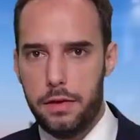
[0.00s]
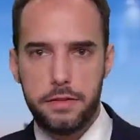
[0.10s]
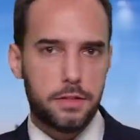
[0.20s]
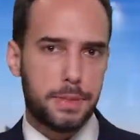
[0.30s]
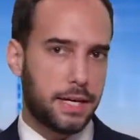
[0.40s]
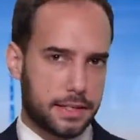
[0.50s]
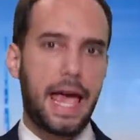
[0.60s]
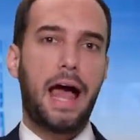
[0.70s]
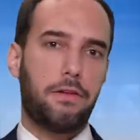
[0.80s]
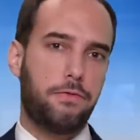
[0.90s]
This is because
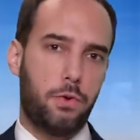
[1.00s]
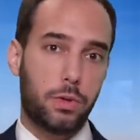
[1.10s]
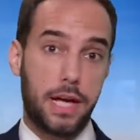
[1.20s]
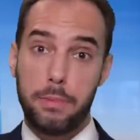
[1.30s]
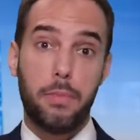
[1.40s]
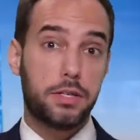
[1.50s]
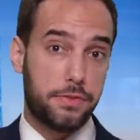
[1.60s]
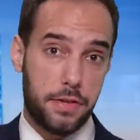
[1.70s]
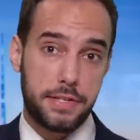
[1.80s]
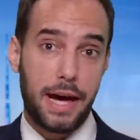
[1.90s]
California and much
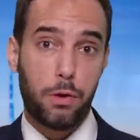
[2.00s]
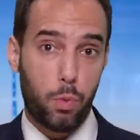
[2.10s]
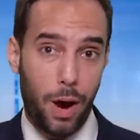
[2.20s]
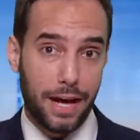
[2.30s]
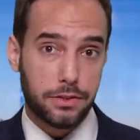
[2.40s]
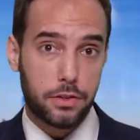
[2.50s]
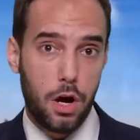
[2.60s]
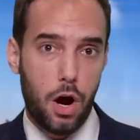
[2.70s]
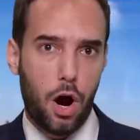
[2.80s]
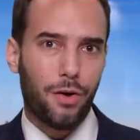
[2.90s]
of the Southwest
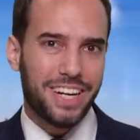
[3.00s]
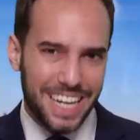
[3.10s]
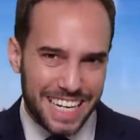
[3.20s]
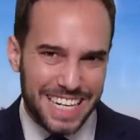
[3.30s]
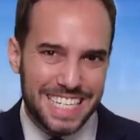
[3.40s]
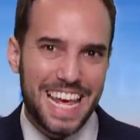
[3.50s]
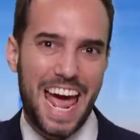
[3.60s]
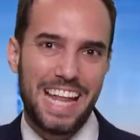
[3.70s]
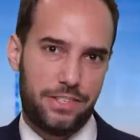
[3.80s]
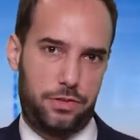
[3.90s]
are in an
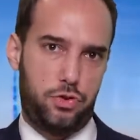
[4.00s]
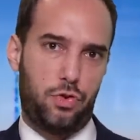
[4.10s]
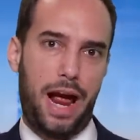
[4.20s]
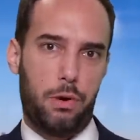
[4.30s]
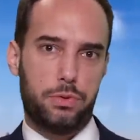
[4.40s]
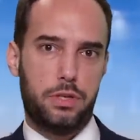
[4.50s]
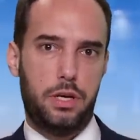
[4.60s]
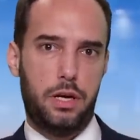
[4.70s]
intense drought,